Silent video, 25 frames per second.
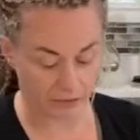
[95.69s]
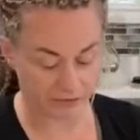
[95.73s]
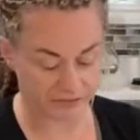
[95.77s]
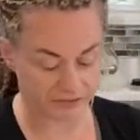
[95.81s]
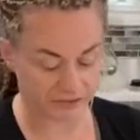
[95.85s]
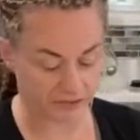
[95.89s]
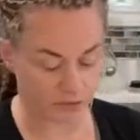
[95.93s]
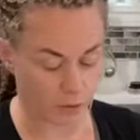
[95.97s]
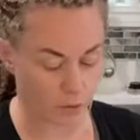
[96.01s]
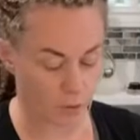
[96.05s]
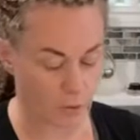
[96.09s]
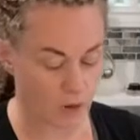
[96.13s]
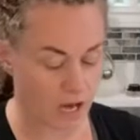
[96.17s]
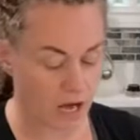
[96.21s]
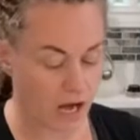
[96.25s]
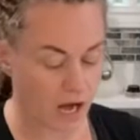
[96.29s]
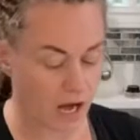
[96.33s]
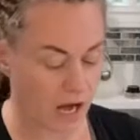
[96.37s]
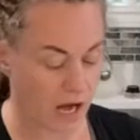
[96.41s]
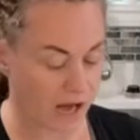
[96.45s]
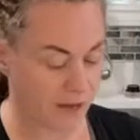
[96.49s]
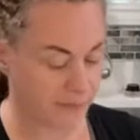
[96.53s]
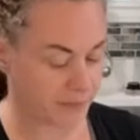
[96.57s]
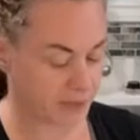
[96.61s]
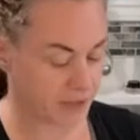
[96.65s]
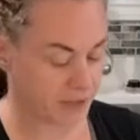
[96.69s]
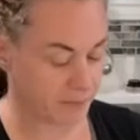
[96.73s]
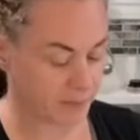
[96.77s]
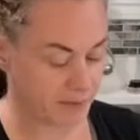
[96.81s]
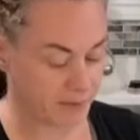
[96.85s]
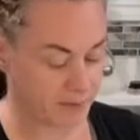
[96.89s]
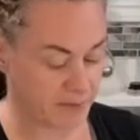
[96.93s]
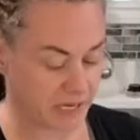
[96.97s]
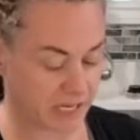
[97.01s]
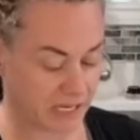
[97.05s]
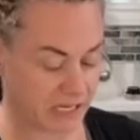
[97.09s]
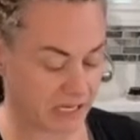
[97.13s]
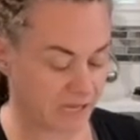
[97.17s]
So I'm going to be
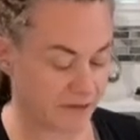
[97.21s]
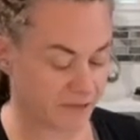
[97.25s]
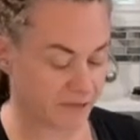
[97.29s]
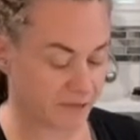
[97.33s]
making it